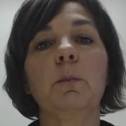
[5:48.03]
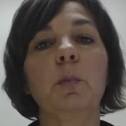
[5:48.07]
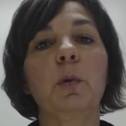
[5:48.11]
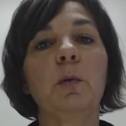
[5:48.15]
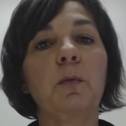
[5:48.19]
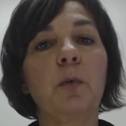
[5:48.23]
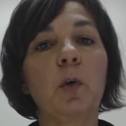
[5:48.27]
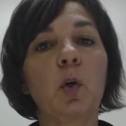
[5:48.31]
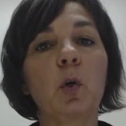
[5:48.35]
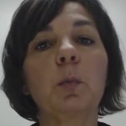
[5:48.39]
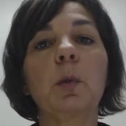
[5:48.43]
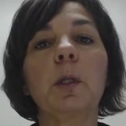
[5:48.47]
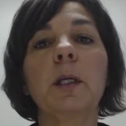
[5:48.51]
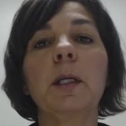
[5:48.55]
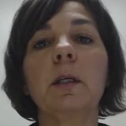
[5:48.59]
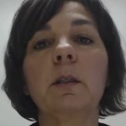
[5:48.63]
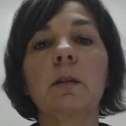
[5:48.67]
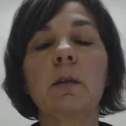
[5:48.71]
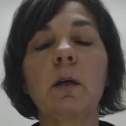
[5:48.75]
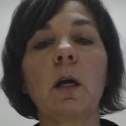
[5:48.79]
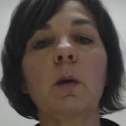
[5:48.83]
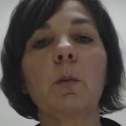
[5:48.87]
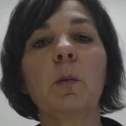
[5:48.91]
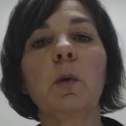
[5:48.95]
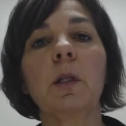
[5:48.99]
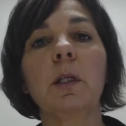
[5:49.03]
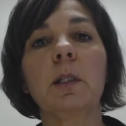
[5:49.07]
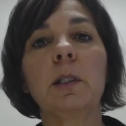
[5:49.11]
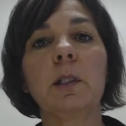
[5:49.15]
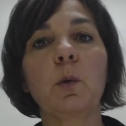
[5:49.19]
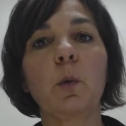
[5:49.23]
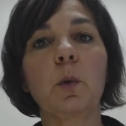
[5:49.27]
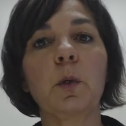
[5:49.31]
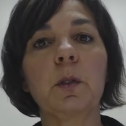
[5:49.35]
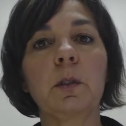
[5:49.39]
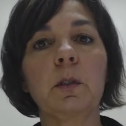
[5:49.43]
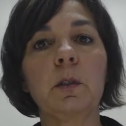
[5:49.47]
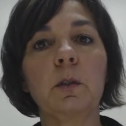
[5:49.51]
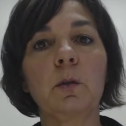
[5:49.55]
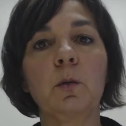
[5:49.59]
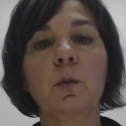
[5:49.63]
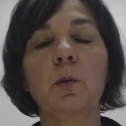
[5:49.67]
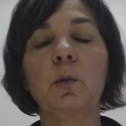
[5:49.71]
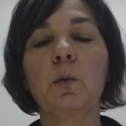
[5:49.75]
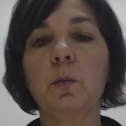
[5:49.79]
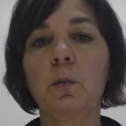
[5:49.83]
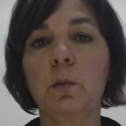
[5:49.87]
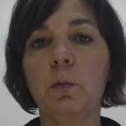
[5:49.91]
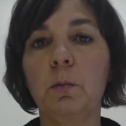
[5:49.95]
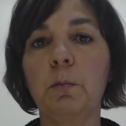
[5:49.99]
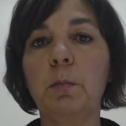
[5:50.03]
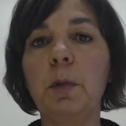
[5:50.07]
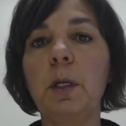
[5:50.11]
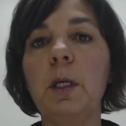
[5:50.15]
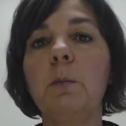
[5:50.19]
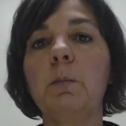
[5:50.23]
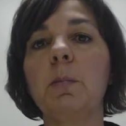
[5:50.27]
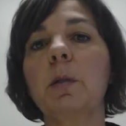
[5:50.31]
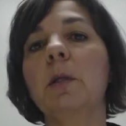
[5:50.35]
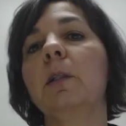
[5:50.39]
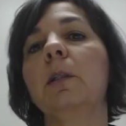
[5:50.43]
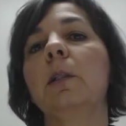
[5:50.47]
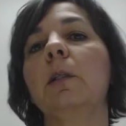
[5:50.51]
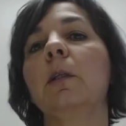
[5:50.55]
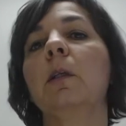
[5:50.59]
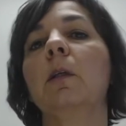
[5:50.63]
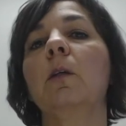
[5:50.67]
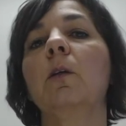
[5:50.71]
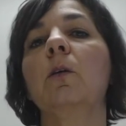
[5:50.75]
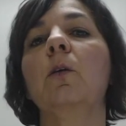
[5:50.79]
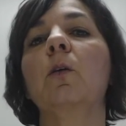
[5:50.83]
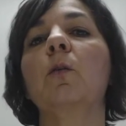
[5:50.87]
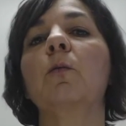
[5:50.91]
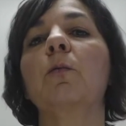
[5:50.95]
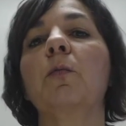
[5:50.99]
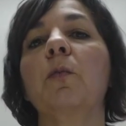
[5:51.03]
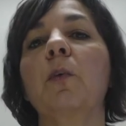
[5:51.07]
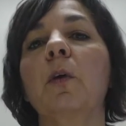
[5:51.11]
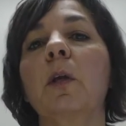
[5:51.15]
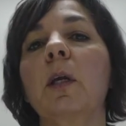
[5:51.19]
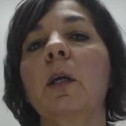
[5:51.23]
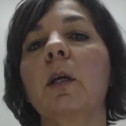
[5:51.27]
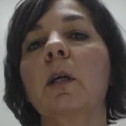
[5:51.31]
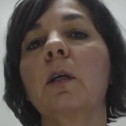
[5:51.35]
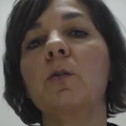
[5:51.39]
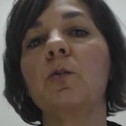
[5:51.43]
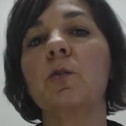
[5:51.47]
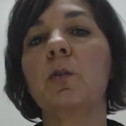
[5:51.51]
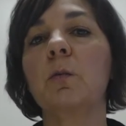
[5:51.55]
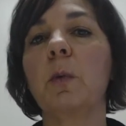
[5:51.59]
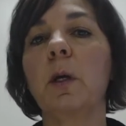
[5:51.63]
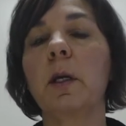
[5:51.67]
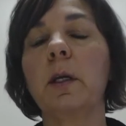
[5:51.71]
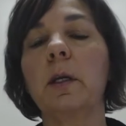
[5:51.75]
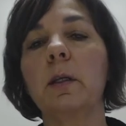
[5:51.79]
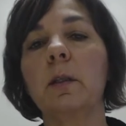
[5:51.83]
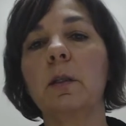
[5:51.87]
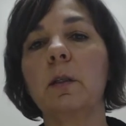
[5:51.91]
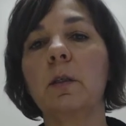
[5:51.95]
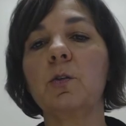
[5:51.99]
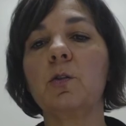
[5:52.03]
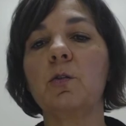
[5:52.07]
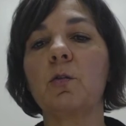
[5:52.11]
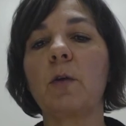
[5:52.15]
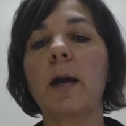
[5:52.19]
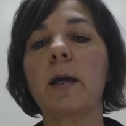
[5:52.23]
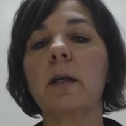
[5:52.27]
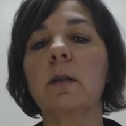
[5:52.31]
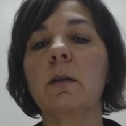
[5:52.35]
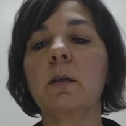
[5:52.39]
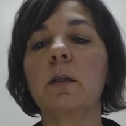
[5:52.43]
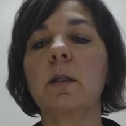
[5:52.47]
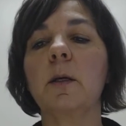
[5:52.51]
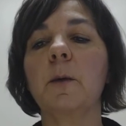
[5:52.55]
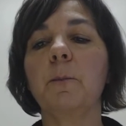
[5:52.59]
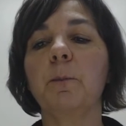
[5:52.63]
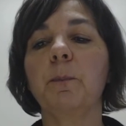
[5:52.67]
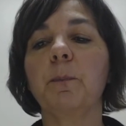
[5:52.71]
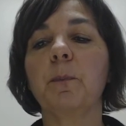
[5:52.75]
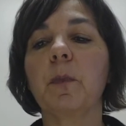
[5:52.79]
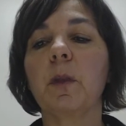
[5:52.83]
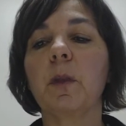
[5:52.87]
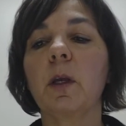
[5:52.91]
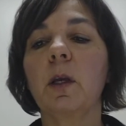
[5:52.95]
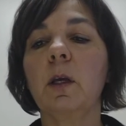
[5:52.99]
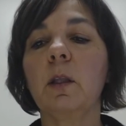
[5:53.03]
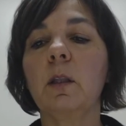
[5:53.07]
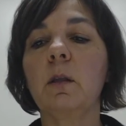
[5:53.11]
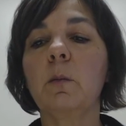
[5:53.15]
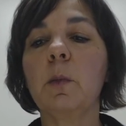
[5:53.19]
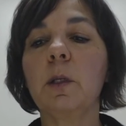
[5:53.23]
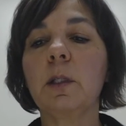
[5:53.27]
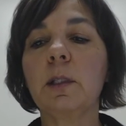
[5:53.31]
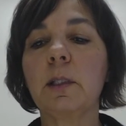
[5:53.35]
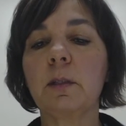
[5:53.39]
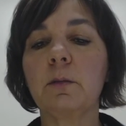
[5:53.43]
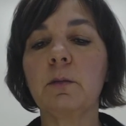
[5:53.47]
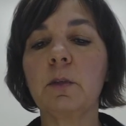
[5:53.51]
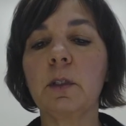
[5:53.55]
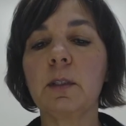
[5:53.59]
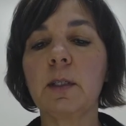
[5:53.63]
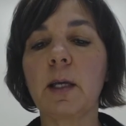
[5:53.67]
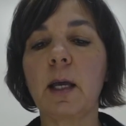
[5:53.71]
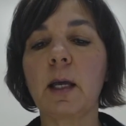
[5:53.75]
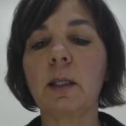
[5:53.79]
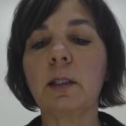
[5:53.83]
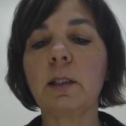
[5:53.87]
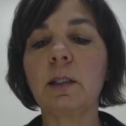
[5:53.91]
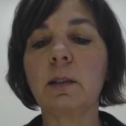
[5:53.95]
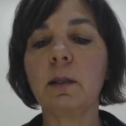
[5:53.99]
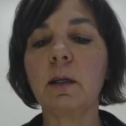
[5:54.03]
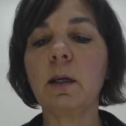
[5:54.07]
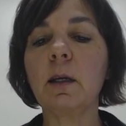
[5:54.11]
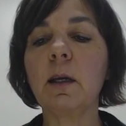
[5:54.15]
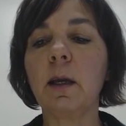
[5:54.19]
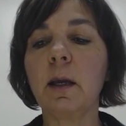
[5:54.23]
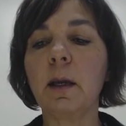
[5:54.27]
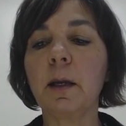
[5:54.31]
preferably a timer that's going to beep so that you don't forget, because you might get distracted in the midst of the test.